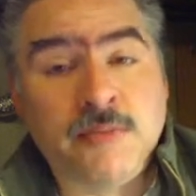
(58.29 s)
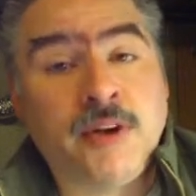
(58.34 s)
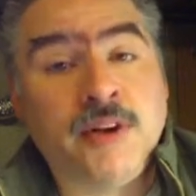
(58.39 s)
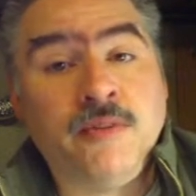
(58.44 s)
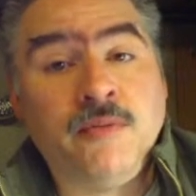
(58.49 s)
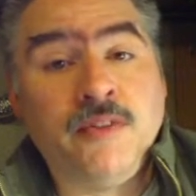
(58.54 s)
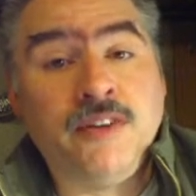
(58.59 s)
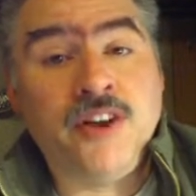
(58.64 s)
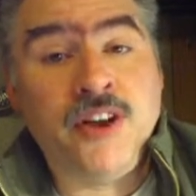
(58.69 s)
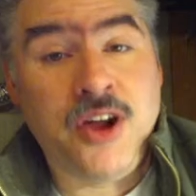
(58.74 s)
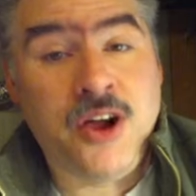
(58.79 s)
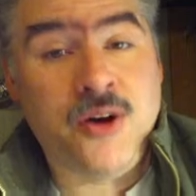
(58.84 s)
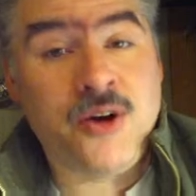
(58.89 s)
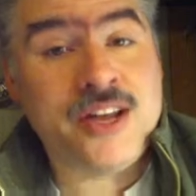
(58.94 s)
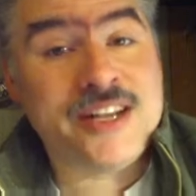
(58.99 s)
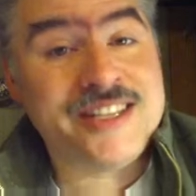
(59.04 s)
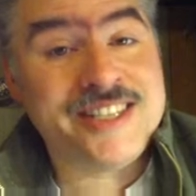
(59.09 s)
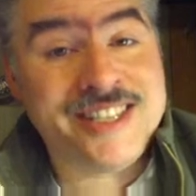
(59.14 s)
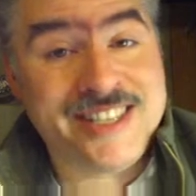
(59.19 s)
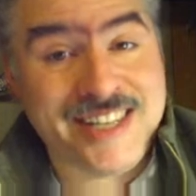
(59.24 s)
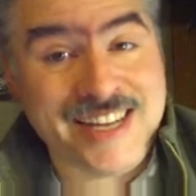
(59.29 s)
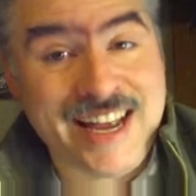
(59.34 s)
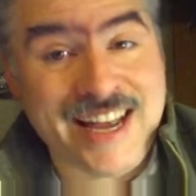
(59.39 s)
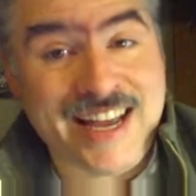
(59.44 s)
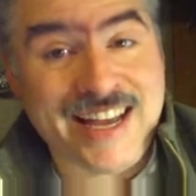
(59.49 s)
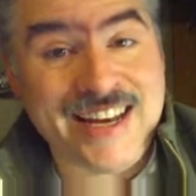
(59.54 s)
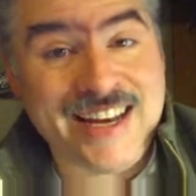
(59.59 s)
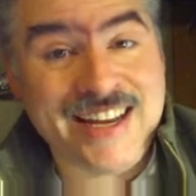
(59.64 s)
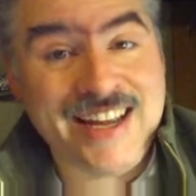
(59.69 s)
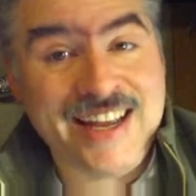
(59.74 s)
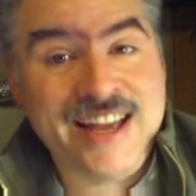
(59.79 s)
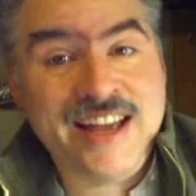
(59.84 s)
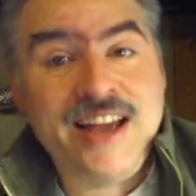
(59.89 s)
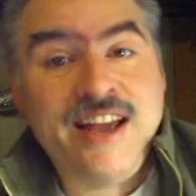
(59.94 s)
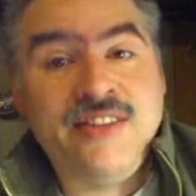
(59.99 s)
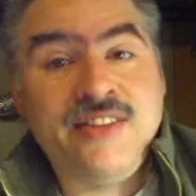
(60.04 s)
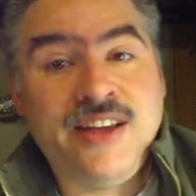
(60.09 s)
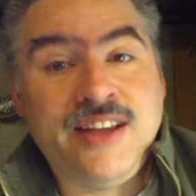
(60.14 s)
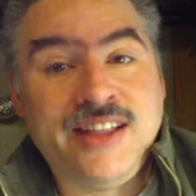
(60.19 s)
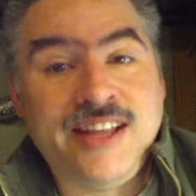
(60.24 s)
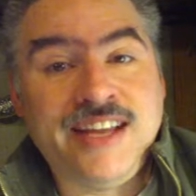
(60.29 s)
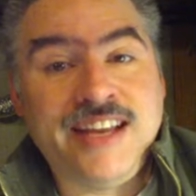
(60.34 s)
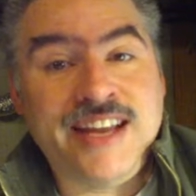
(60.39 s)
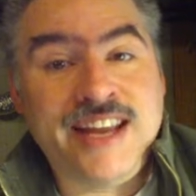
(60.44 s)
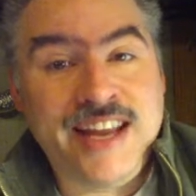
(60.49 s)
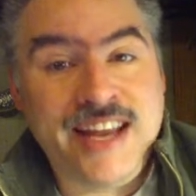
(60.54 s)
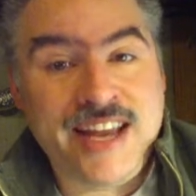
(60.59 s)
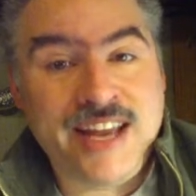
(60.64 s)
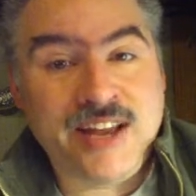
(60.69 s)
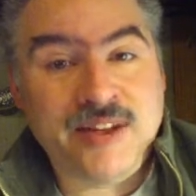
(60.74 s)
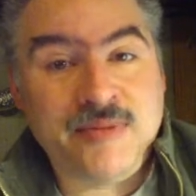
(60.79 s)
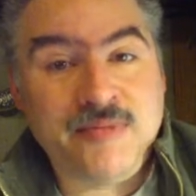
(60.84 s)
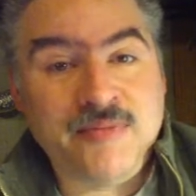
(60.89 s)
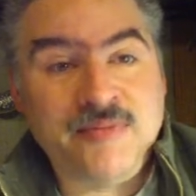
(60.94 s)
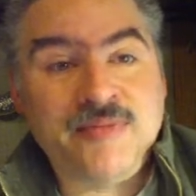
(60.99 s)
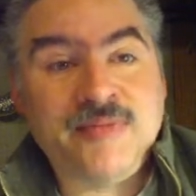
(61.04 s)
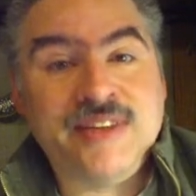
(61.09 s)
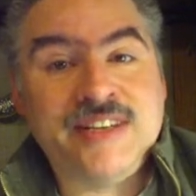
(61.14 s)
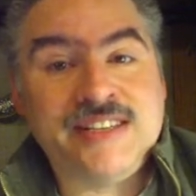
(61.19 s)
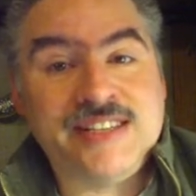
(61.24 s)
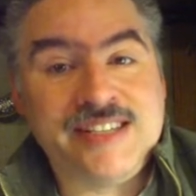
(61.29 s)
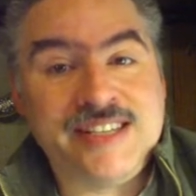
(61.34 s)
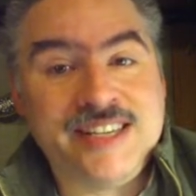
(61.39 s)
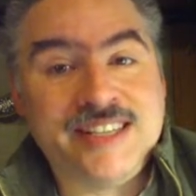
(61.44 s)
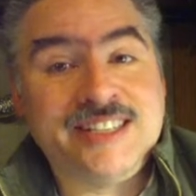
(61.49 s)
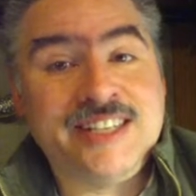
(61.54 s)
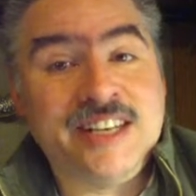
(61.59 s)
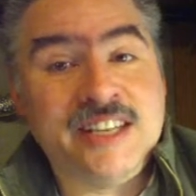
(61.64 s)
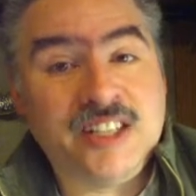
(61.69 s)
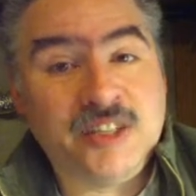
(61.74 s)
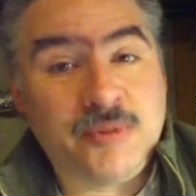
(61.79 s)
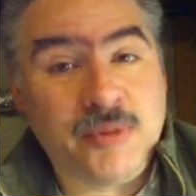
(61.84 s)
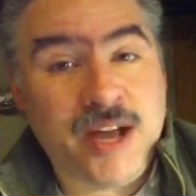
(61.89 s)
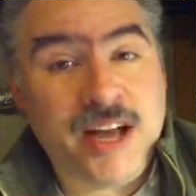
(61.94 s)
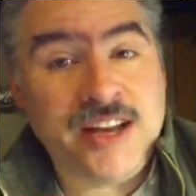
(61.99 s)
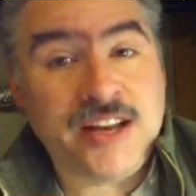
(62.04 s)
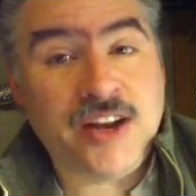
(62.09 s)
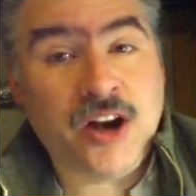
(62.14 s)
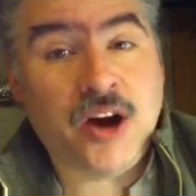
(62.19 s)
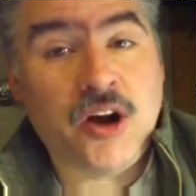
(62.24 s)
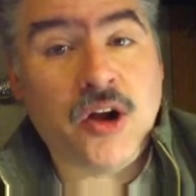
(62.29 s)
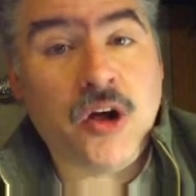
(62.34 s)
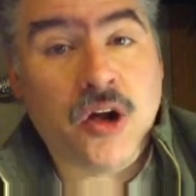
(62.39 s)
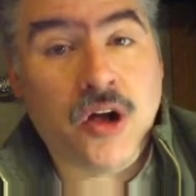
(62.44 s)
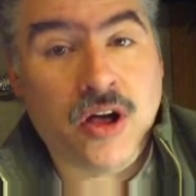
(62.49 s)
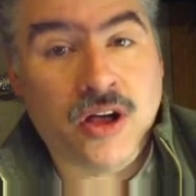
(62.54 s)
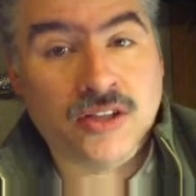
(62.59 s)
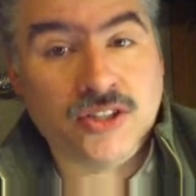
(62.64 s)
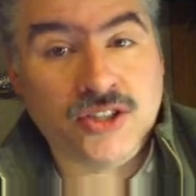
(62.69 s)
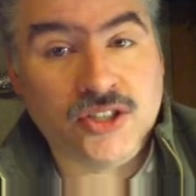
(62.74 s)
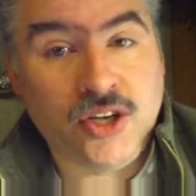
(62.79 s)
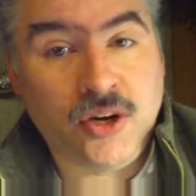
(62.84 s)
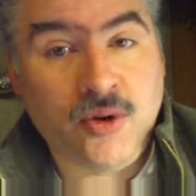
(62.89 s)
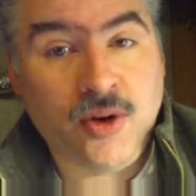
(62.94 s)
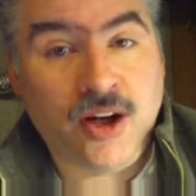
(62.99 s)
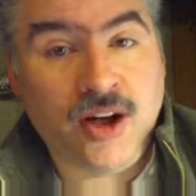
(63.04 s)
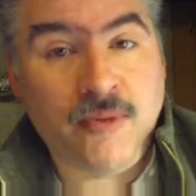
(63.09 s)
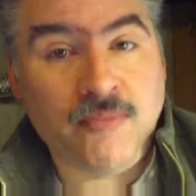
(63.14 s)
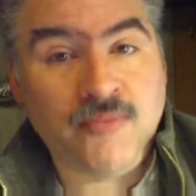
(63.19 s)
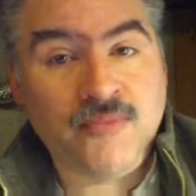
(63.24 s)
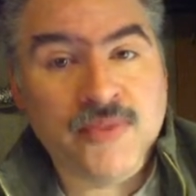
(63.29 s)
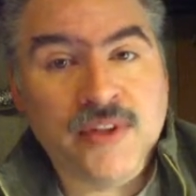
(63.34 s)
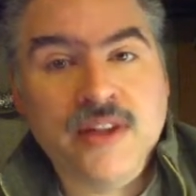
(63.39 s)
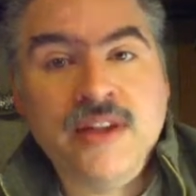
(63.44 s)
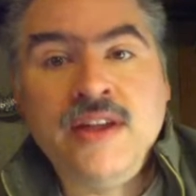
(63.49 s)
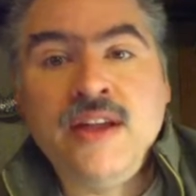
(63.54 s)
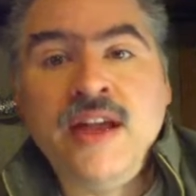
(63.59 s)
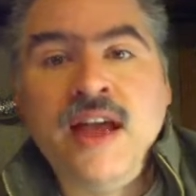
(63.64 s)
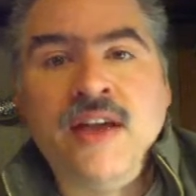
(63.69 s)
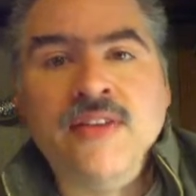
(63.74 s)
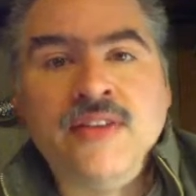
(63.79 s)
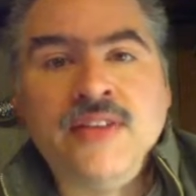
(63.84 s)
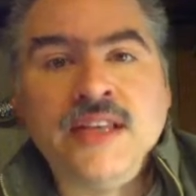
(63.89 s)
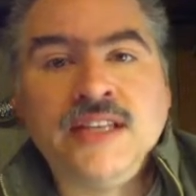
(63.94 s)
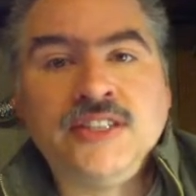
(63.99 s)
But no, instead, they let him, his assistant, his bodyguard, all show up, and then